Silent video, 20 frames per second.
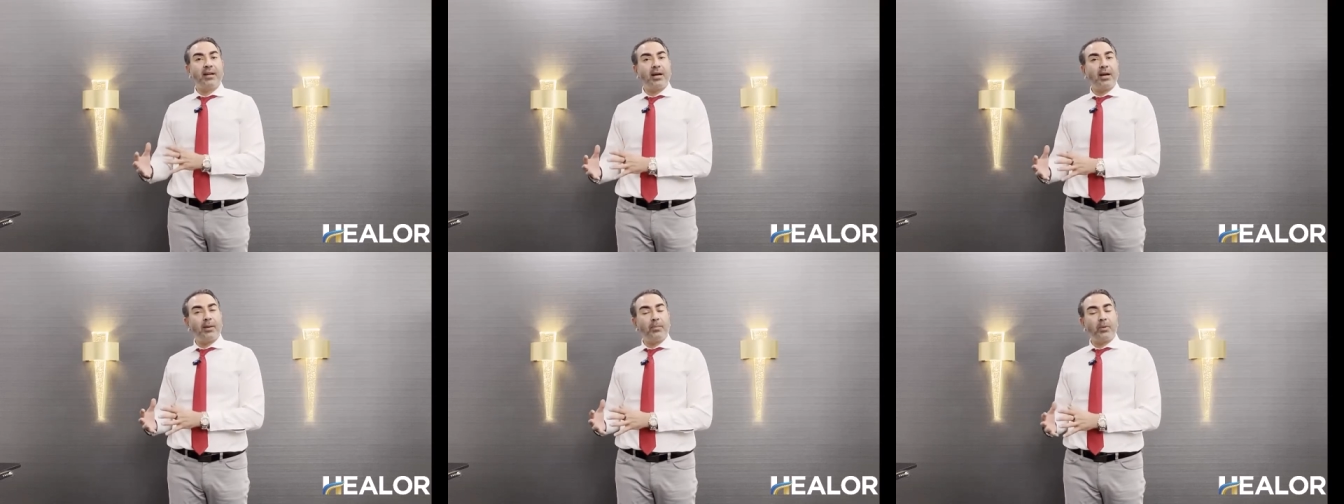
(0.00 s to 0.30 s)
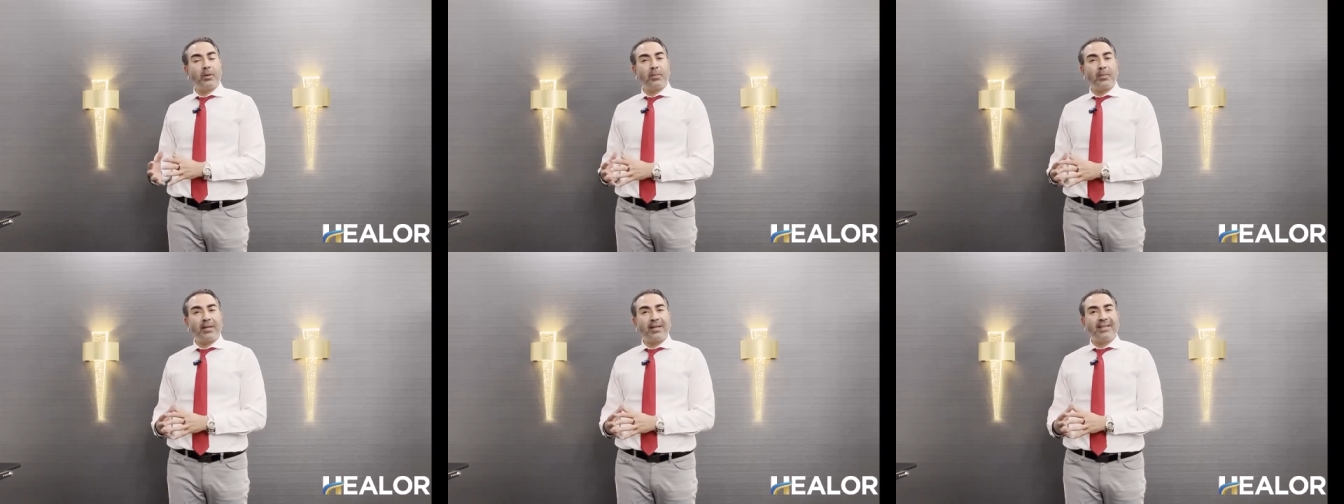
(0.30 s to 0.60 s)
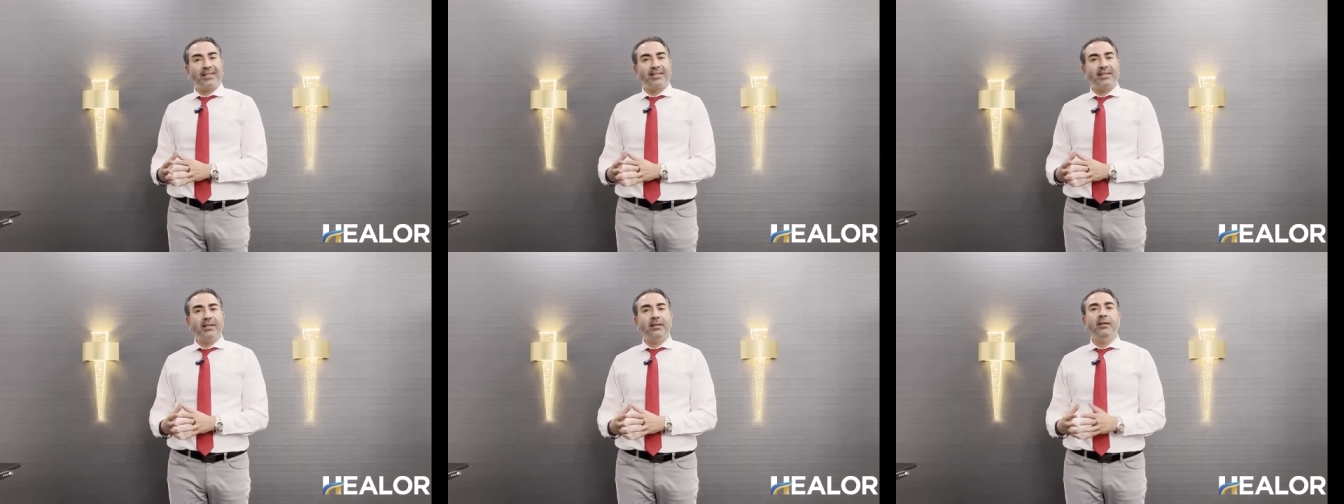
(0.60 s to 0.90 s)

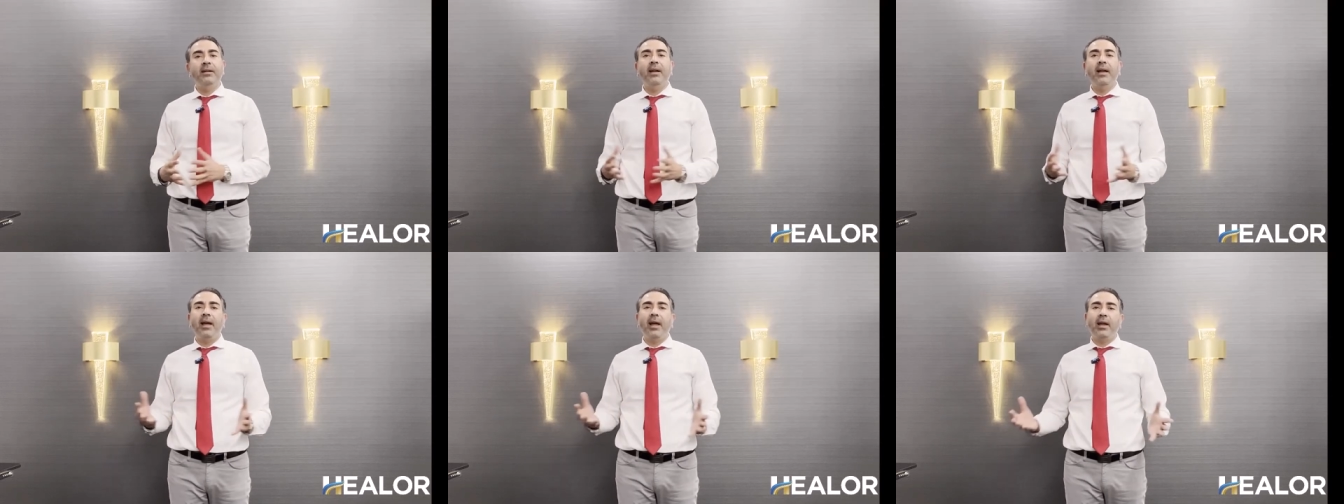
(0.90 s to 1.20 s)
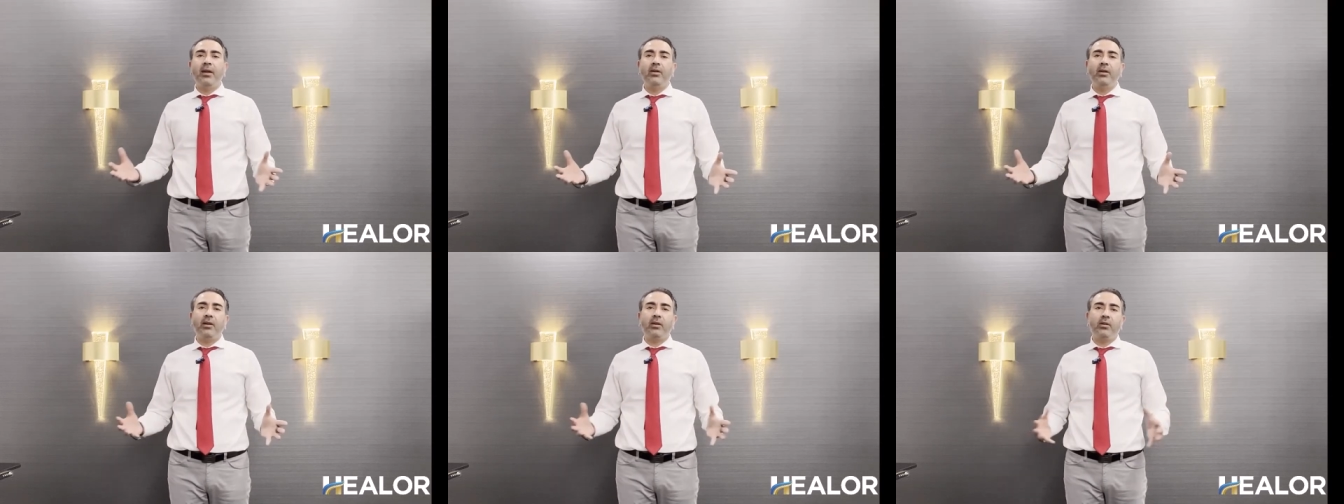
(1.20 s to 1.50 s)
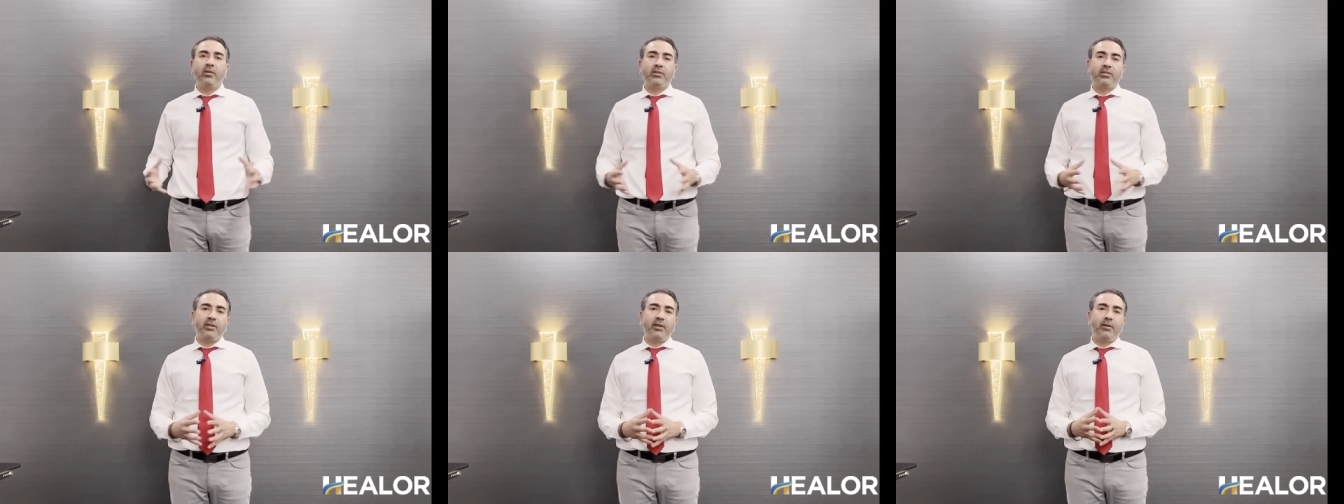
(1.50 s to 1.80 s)
hyperplasia, and you can
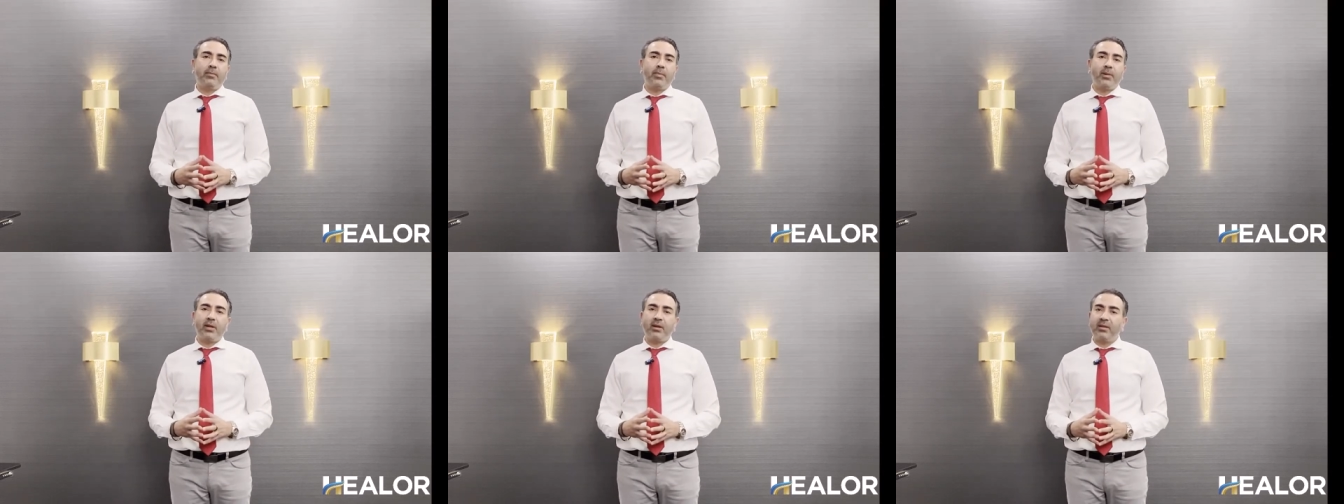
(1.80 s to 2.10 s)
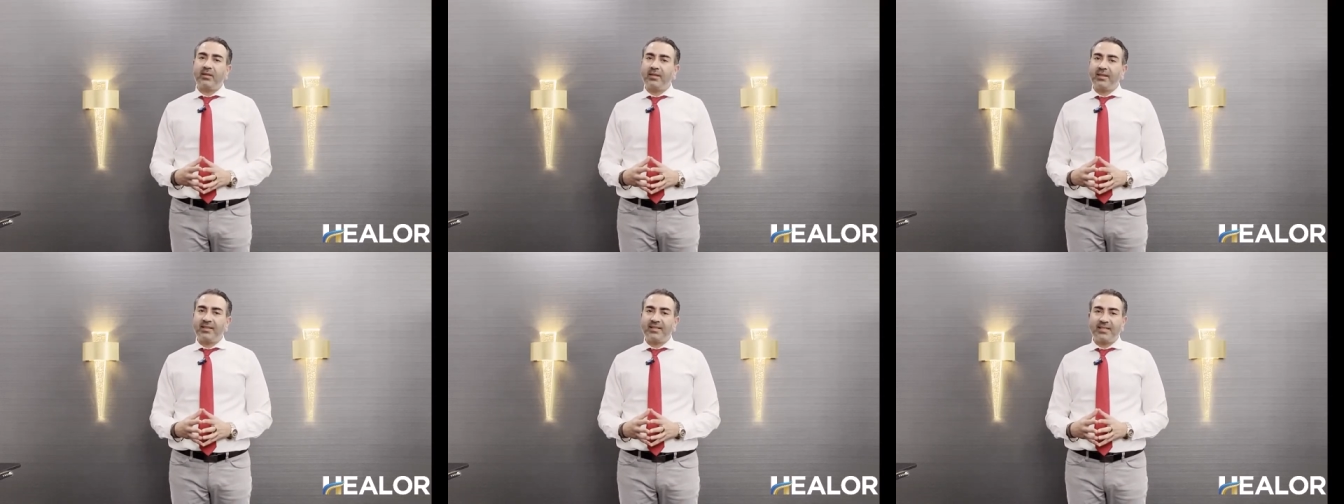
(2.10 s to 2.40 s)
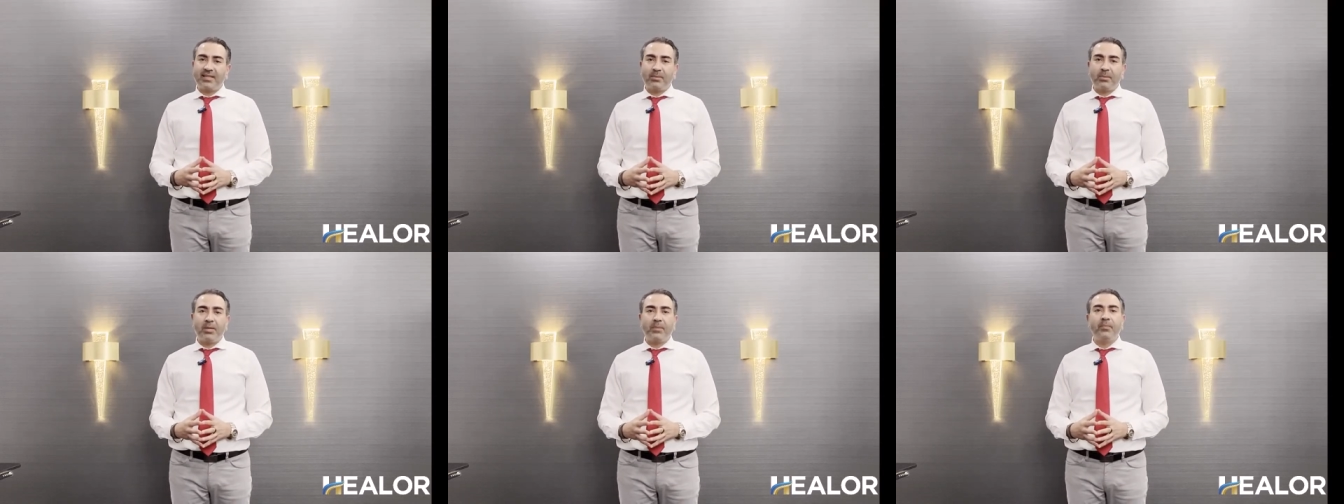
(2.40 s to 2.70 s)
also have blood in the
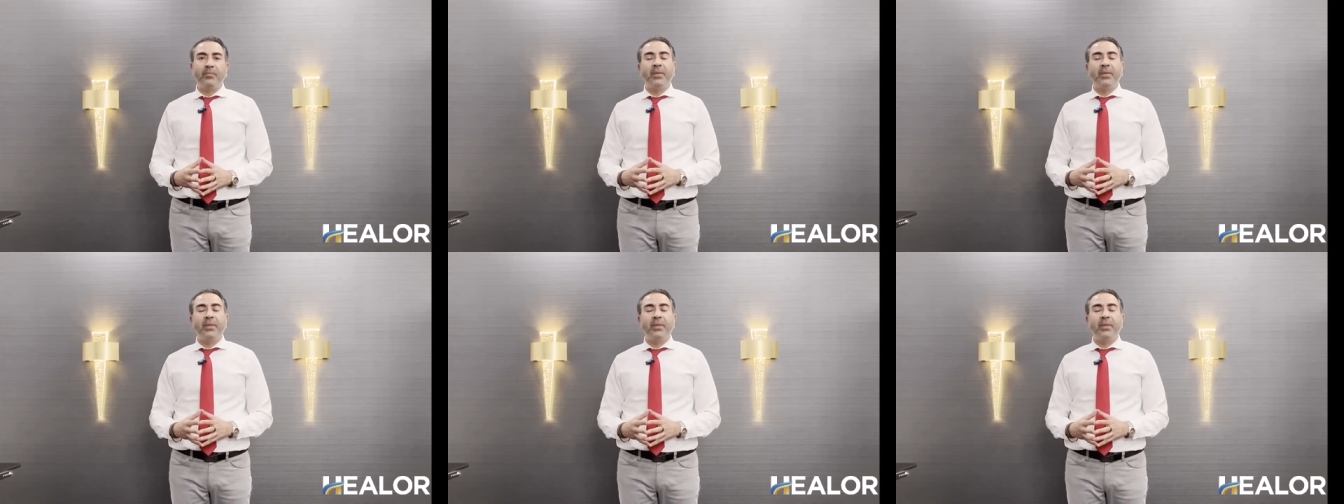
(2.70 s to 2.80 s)
semen.